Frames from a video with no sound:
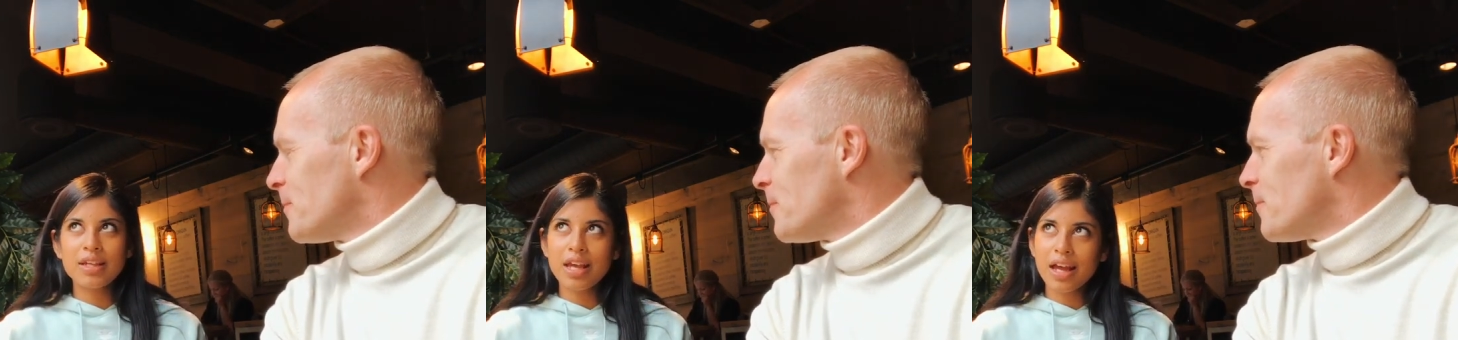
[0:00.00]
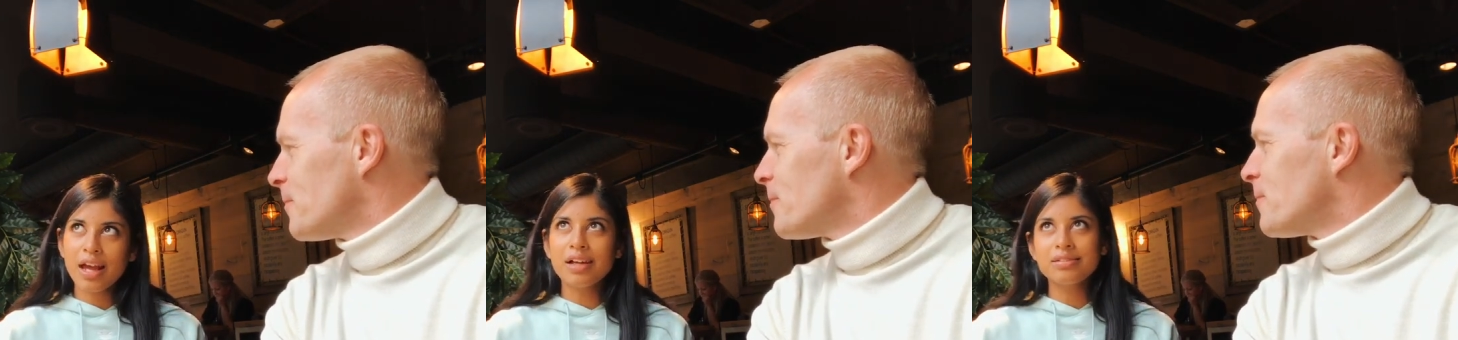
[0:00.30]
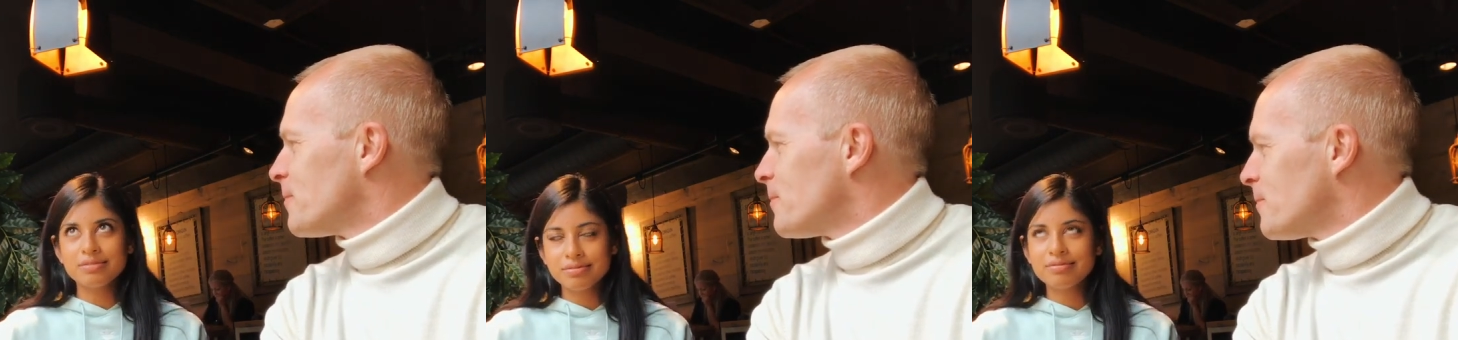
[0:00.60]
Speaker 1: yeah,
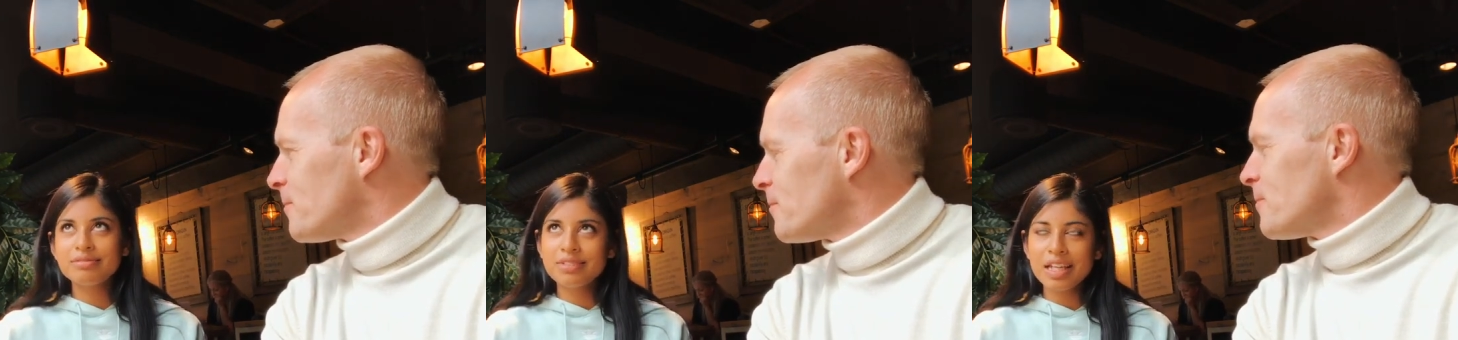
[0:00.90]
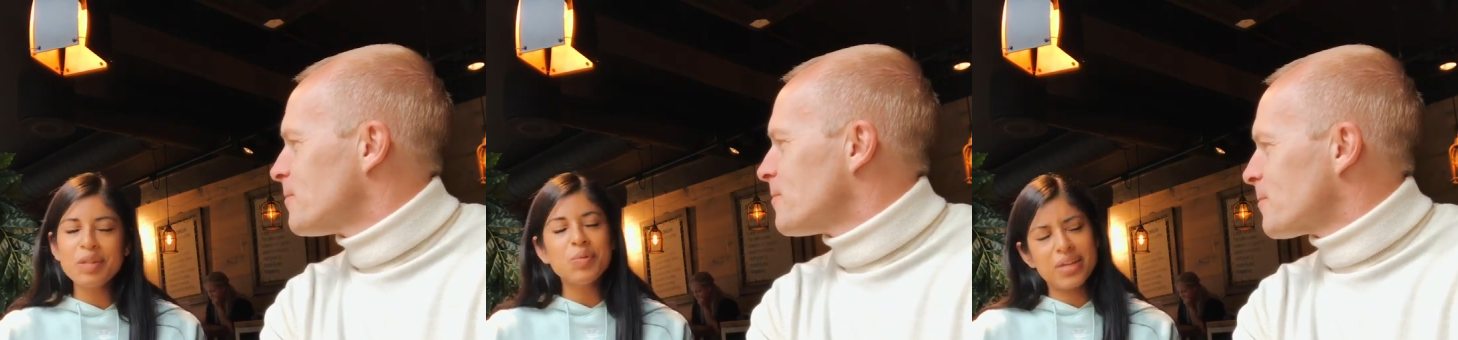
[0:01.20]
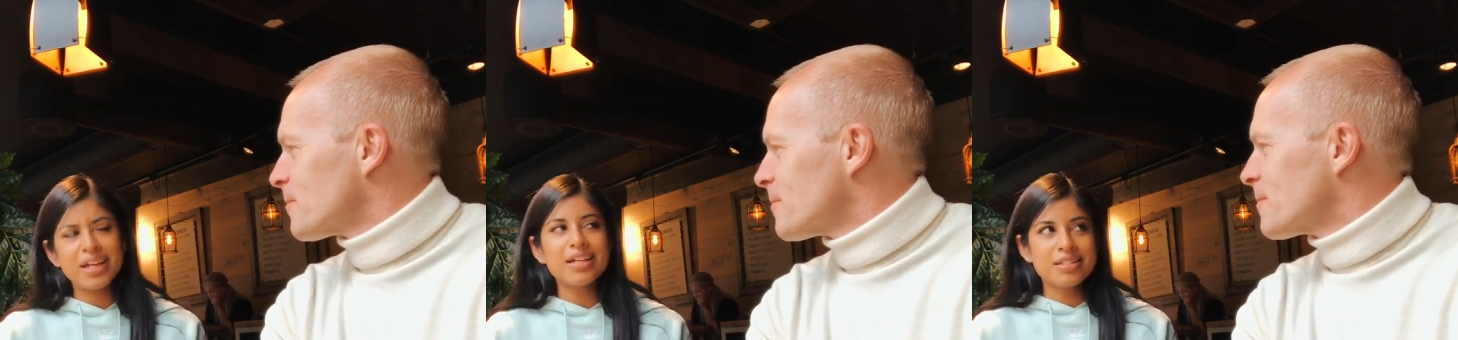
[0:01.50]
in a
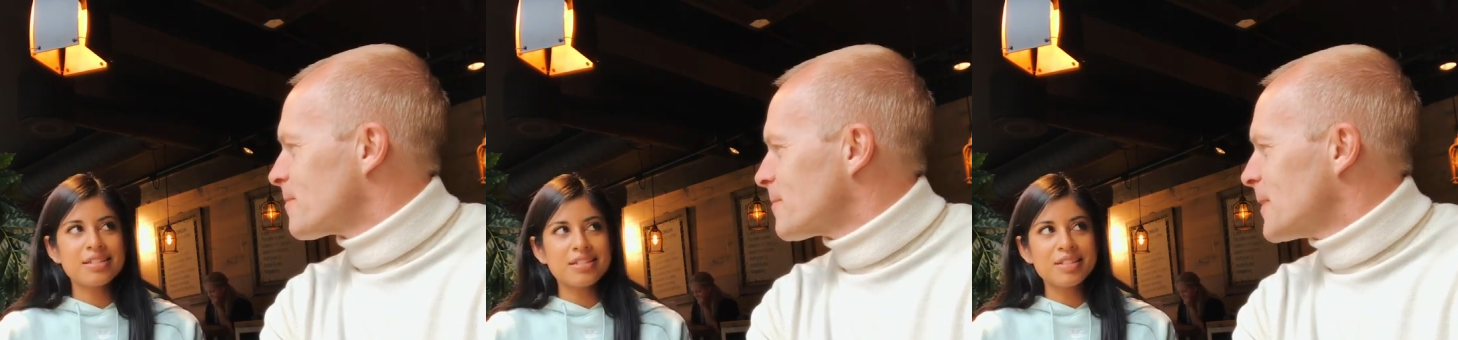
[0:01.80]
way, yes.